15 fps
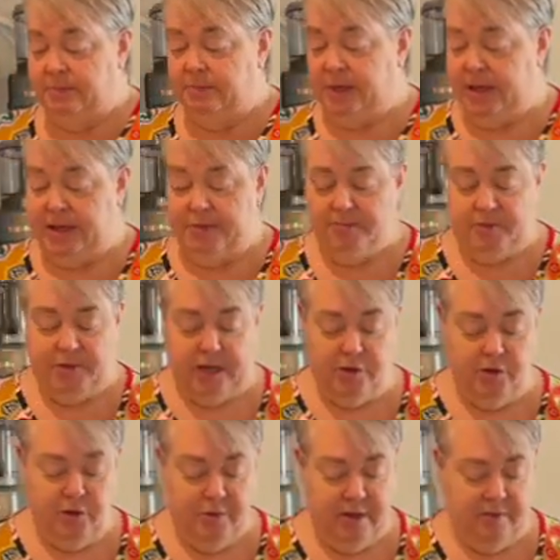but I
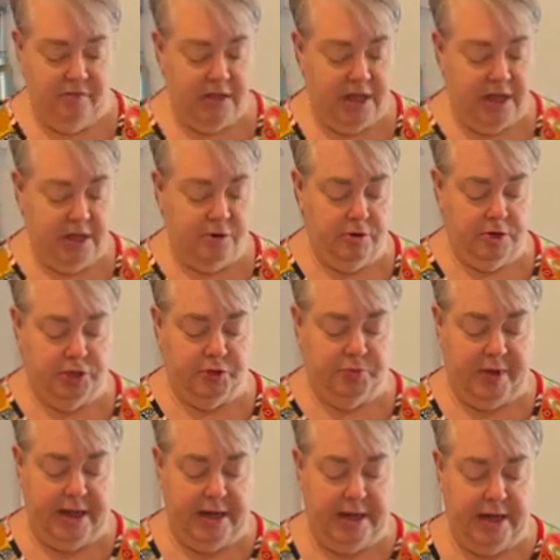do have a can of crushed
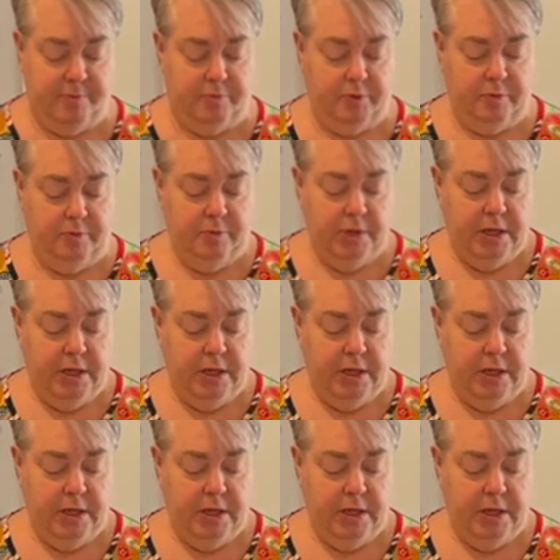pineapple,